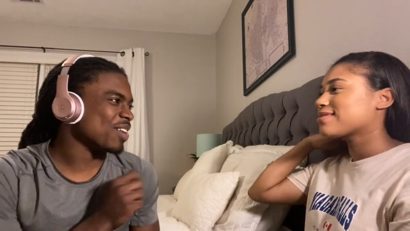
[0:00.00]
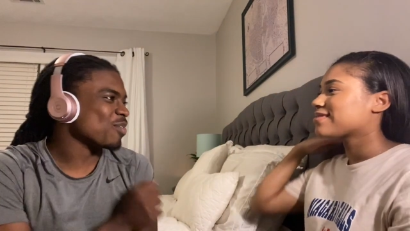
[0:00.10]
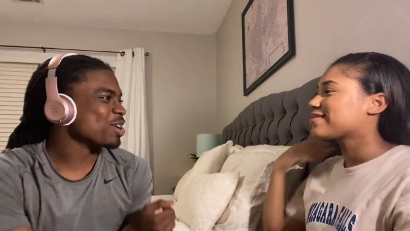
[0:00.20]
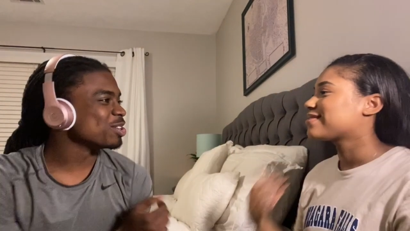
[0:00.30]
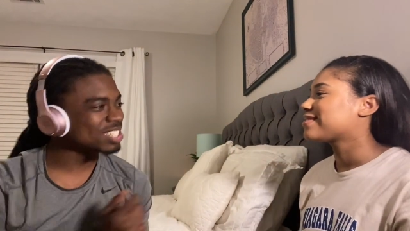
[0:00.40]

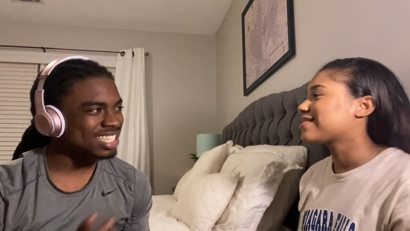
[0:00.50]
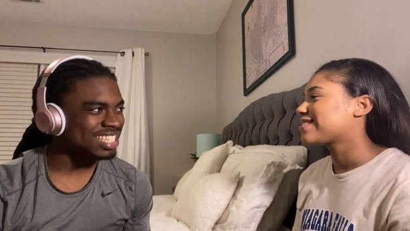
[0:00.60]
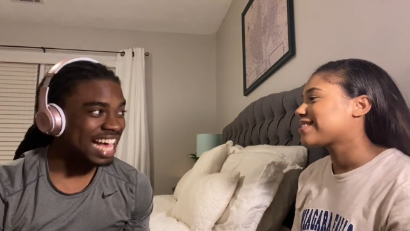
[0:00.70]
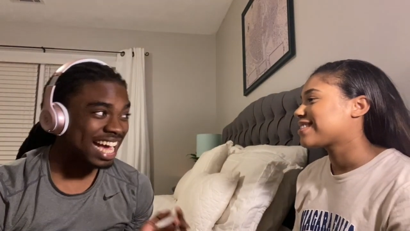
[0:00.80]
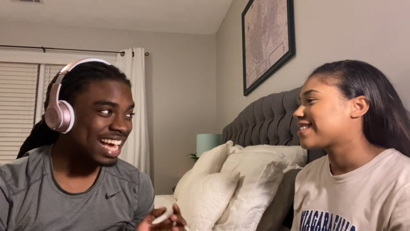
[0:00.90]
Speaker 1: Were you
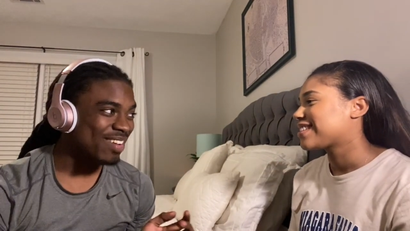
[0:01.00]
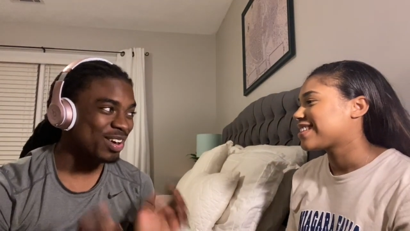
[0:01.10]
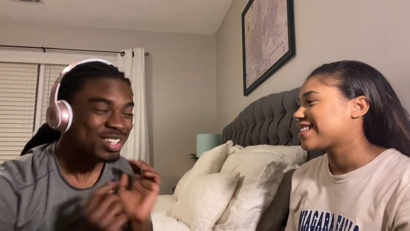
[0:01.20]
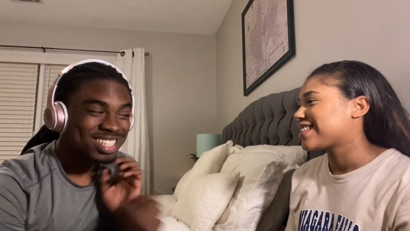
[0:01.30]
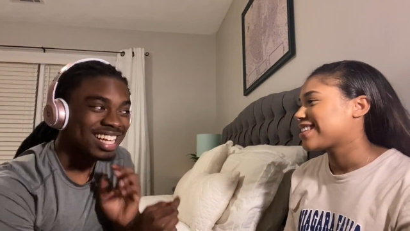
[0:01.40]
just saying it?
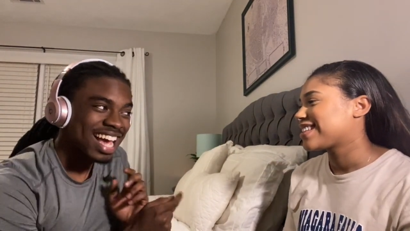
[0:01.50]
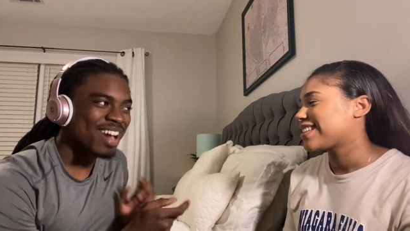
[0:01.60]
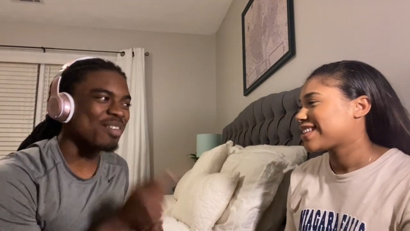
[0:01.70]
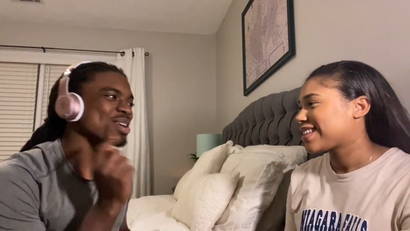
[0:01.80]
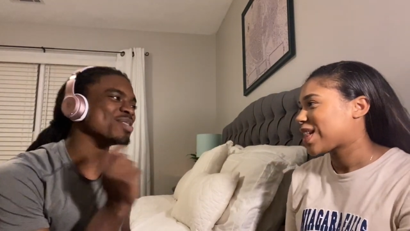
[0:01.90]
Were you
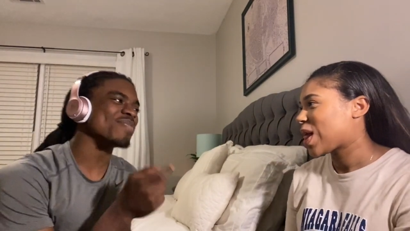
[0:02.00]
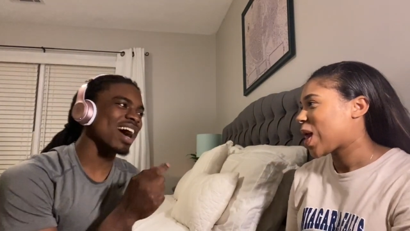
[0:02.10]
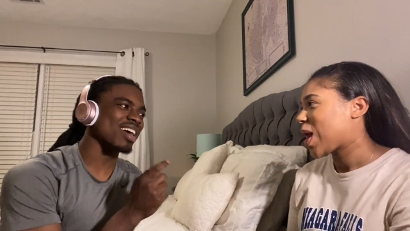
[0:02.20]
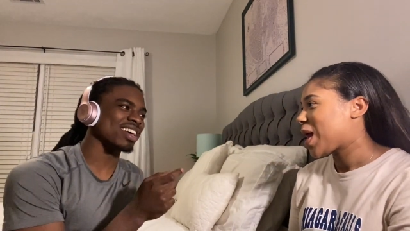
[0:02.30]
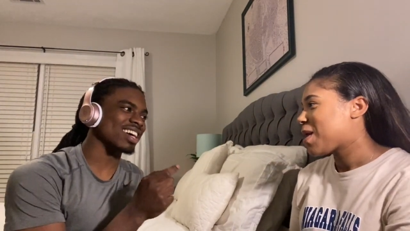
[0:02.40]
saying it or were you
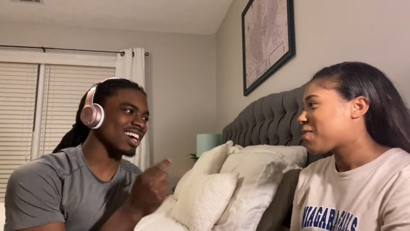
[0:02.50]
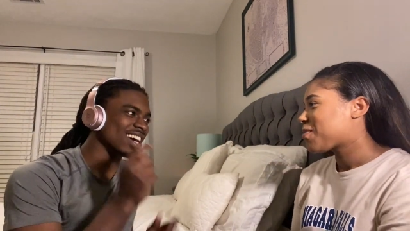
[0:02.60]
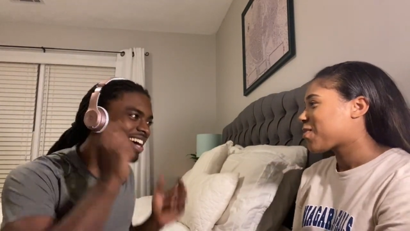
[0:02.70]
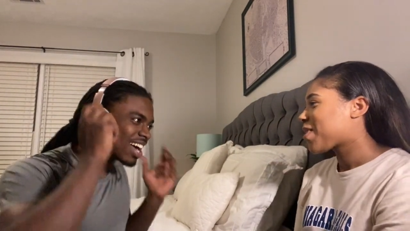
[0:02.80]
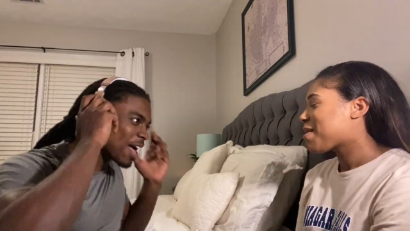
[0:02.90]
mouthing
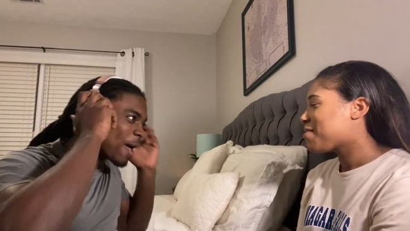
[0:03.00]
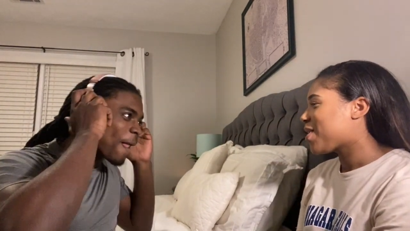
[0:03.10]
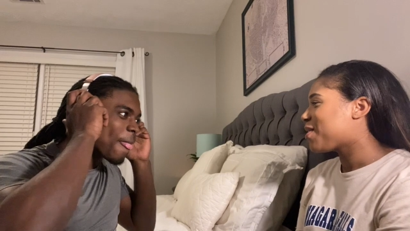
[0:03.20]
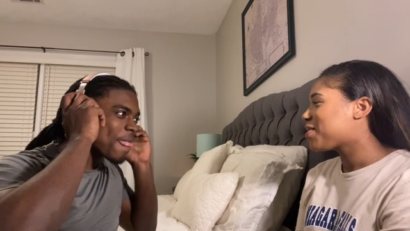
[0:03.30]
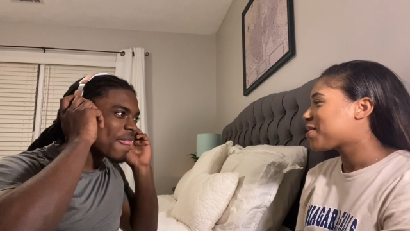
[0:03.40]
it?
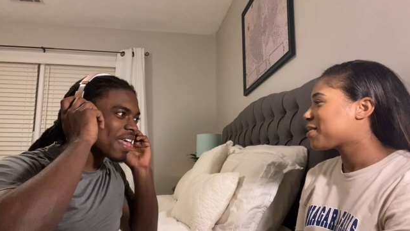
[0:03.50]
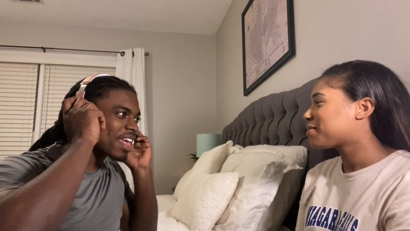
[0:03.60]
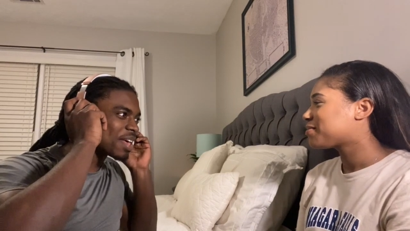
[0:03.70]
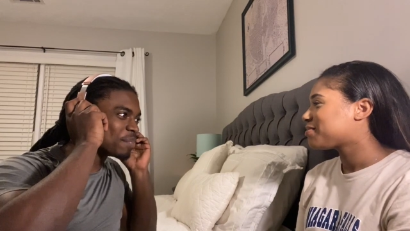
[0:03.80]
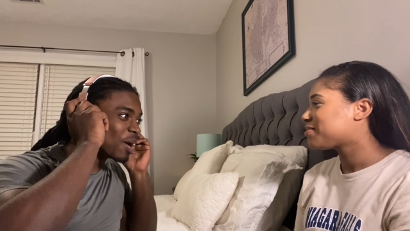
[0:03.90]
Both.
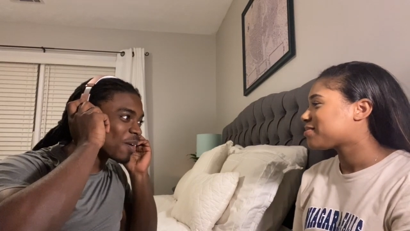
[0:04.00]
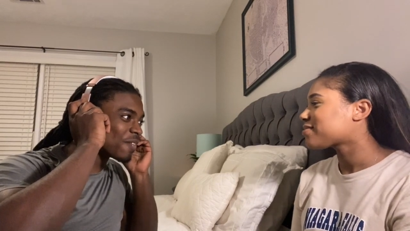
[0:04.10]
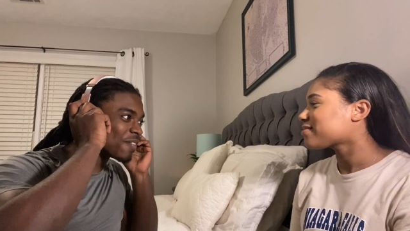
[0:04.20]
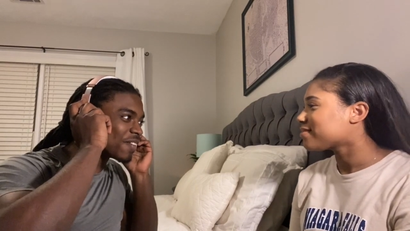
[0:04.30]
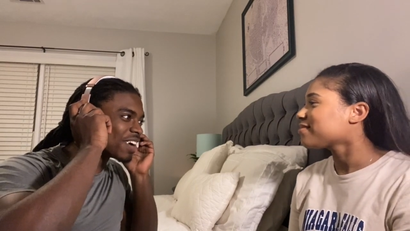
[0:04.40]

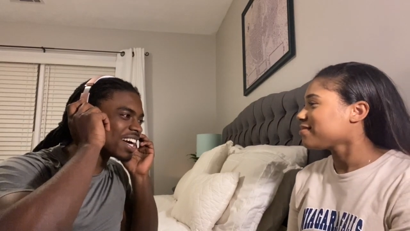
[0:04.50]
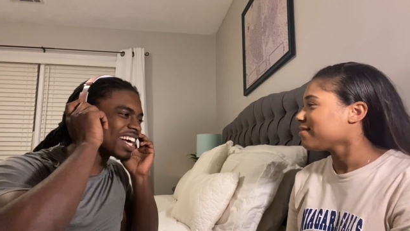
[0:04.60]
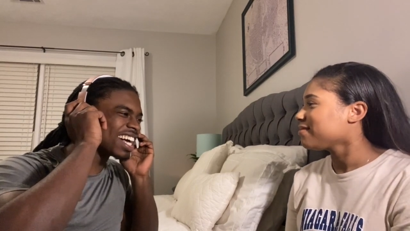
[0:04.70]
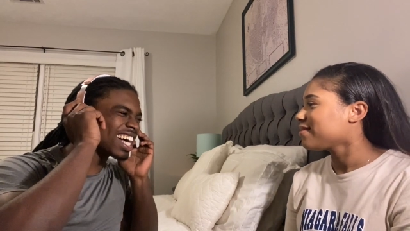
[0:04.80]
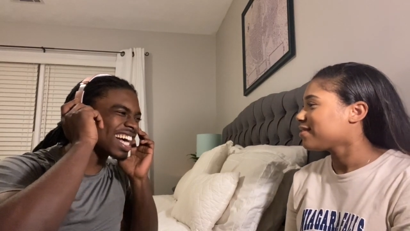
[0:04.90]
Both?
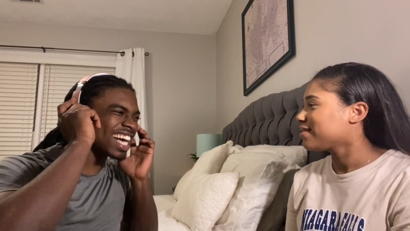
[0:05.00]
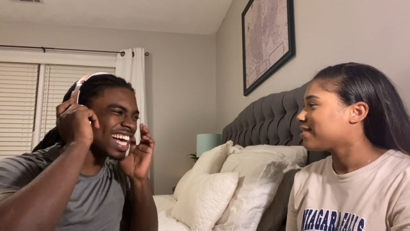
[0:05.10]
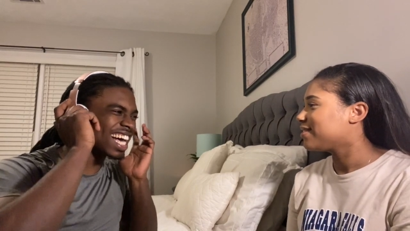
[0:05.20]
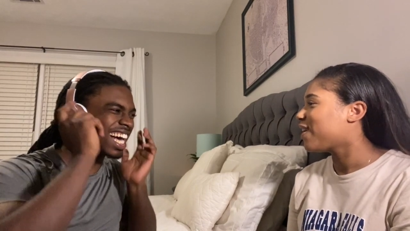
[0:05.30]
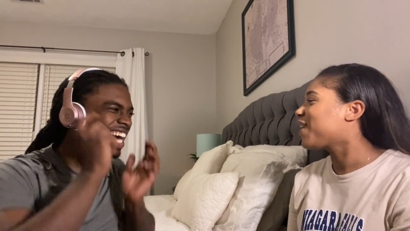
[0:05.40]

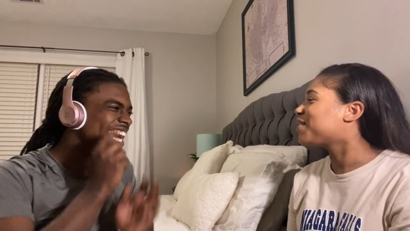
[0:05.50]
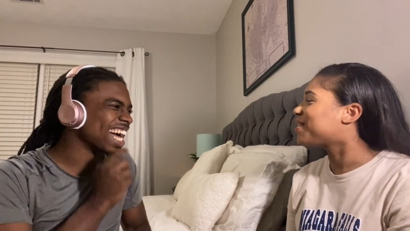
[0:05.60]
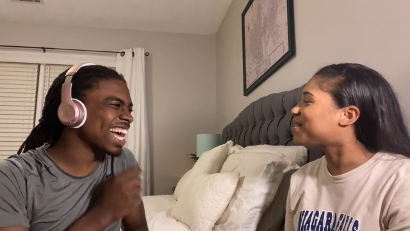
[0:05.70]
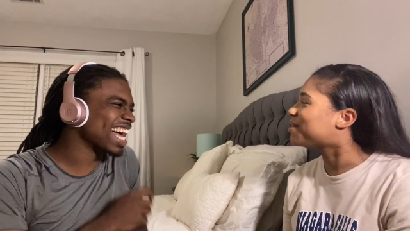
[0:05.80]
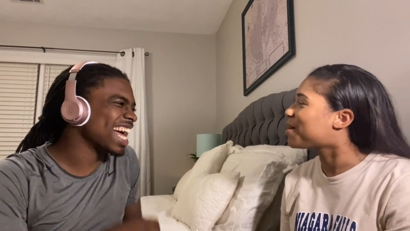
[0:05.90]
Speaker 2: Why, you
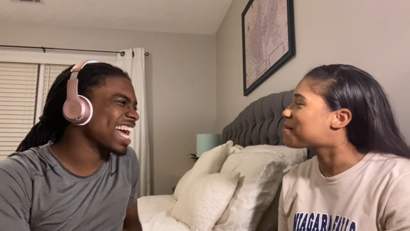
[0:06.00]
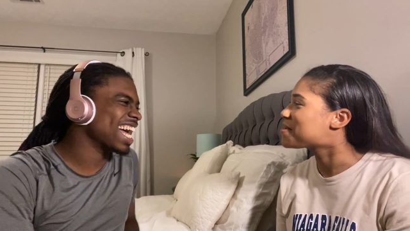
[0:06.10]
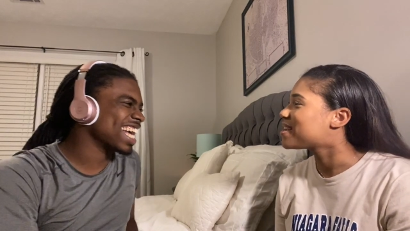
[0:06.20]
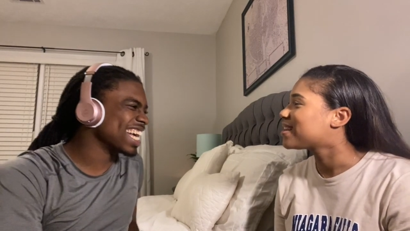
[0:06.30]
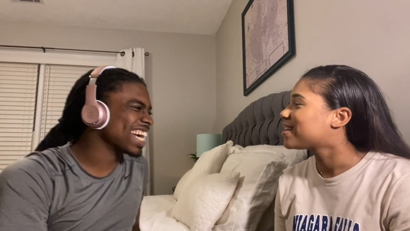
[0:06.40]
think you heard
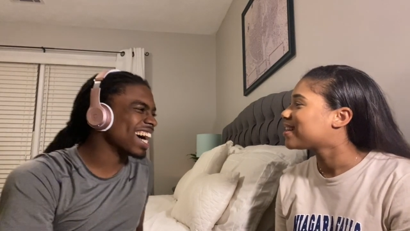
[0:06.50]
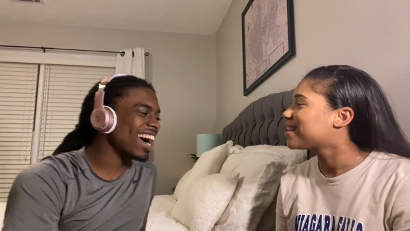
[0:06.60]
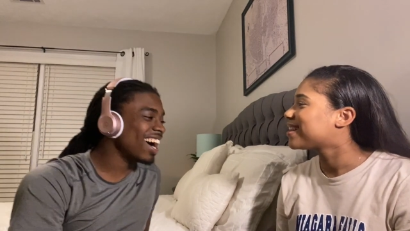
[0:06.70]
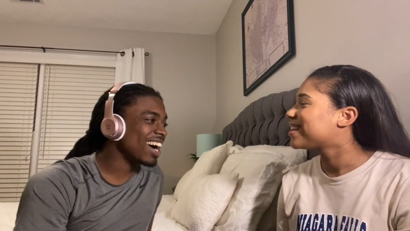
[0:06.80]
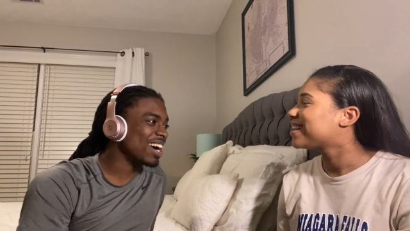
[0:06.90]
me?
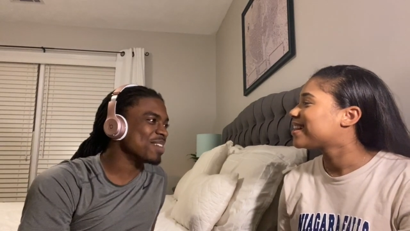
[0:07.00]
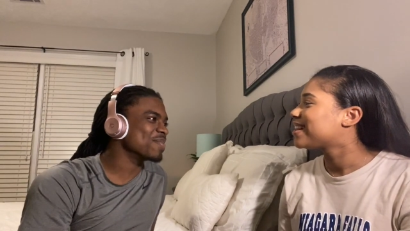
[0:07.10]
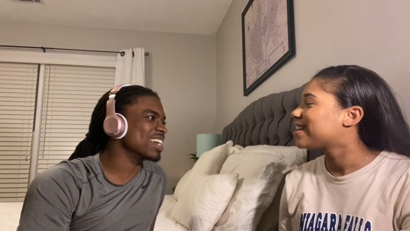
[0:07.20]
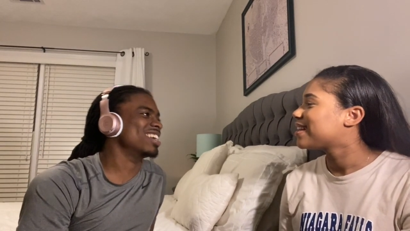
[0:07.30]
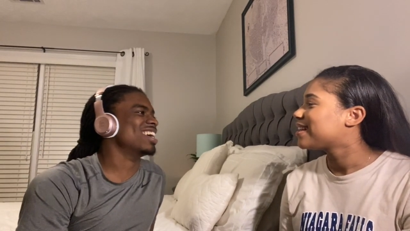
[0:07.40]
Speaker 1: Uh-uh,
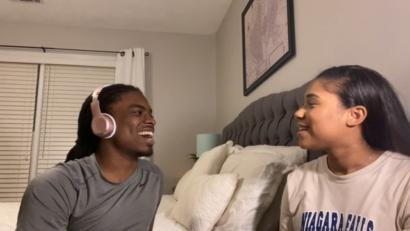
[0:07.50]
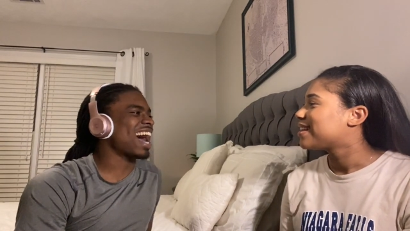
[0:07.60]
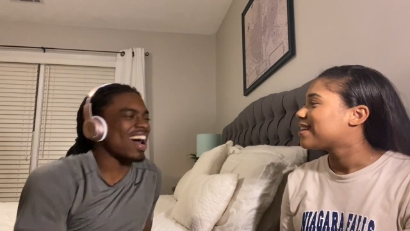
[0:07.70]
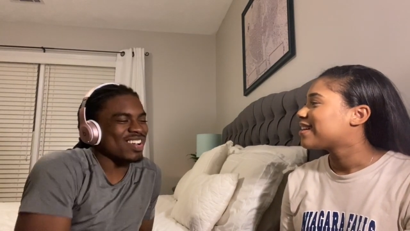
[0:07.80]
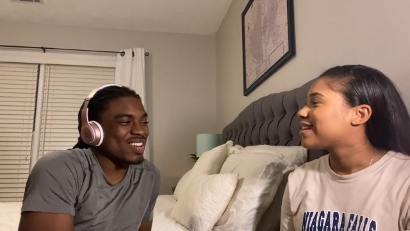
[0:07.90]
but
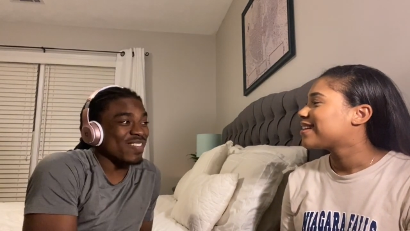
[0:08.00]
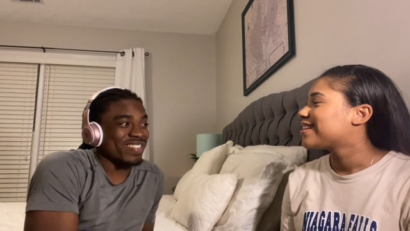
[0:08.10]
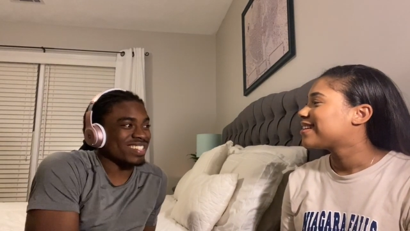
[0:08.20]
I don't know, for